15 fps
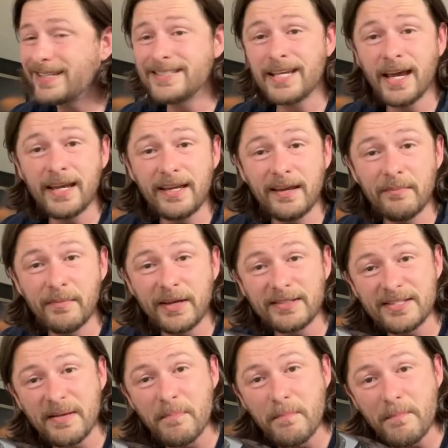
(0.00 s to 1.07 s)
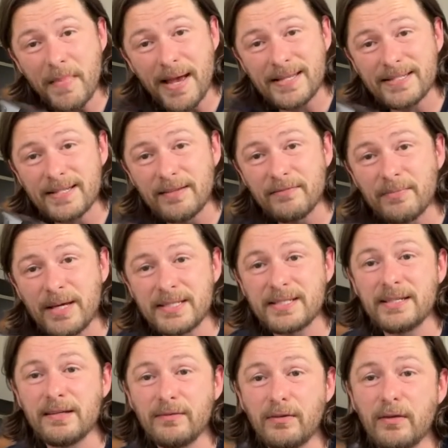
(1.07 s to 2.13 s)
tell you it makes a massive,
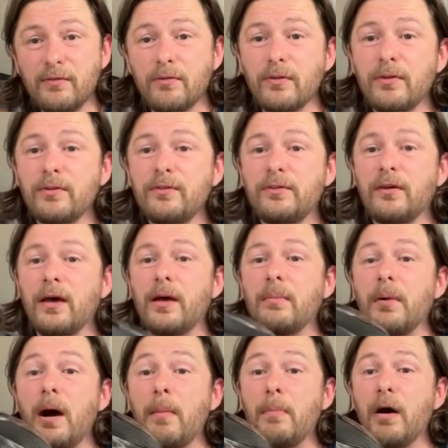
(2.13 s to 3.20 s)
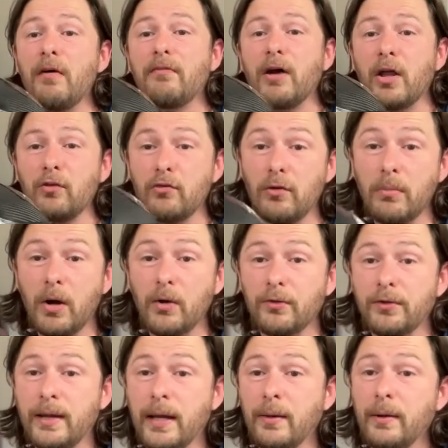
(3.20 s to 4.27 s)
massive difference um, above 100
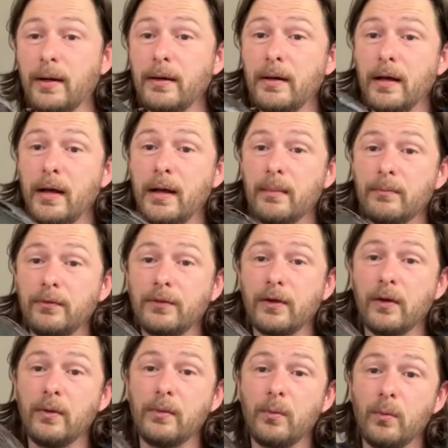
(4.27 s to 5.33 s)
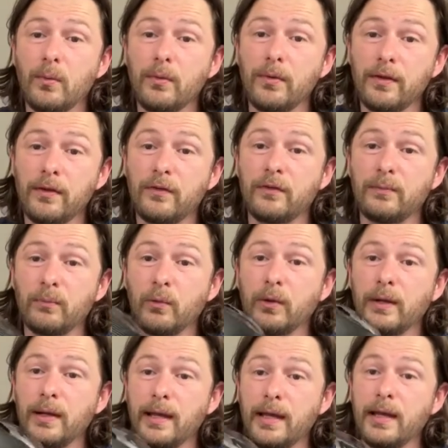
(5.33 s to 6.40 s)
miles an hour. Um, so this
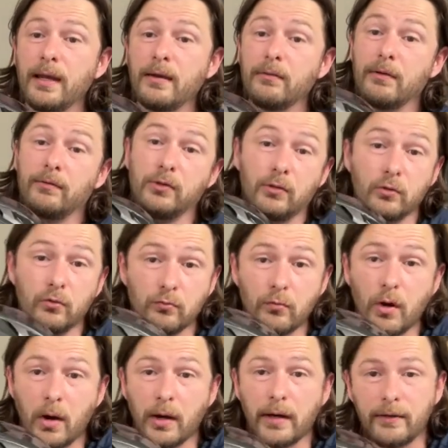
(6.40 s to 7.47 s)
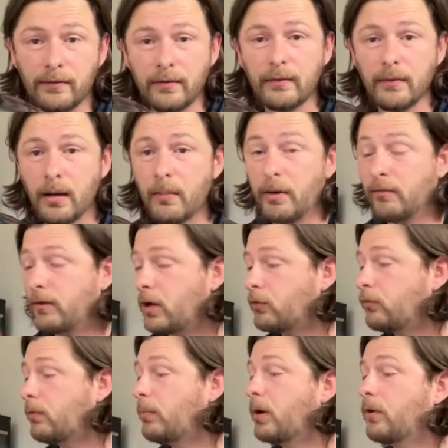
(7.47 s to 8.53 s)
spoiler here, if you do ride above
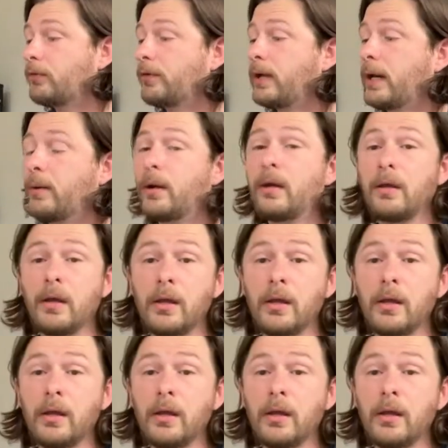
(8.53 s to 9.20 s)
100 miles an hour,